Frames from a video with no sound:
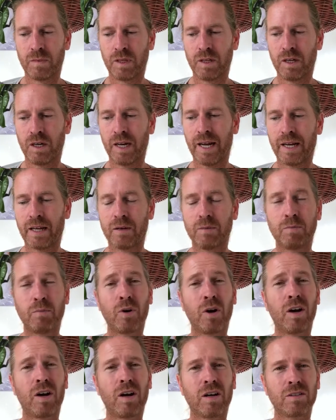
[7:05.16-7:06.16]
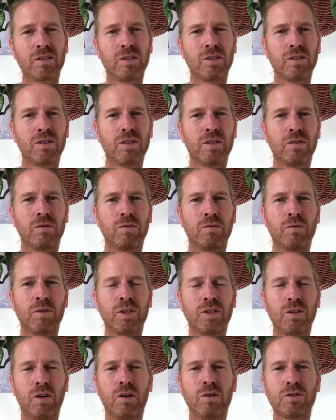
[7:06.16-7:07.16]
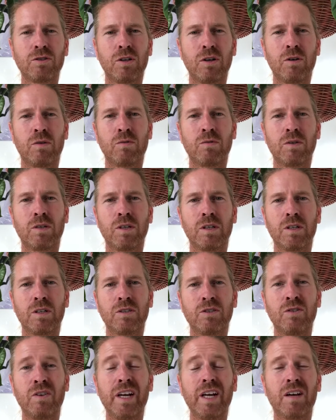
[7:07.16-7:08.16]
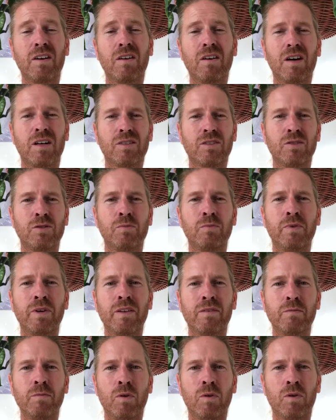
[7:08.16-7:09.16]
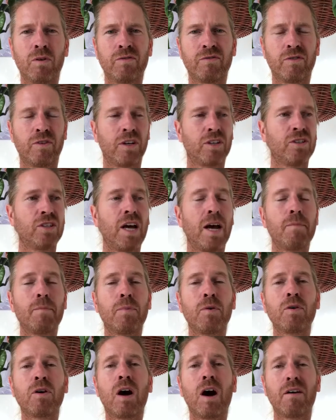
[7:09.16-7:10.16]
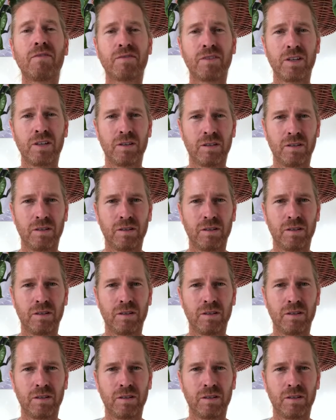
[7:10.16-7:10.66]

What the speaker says: like products which also trigger us to breathe more. For example, coffee.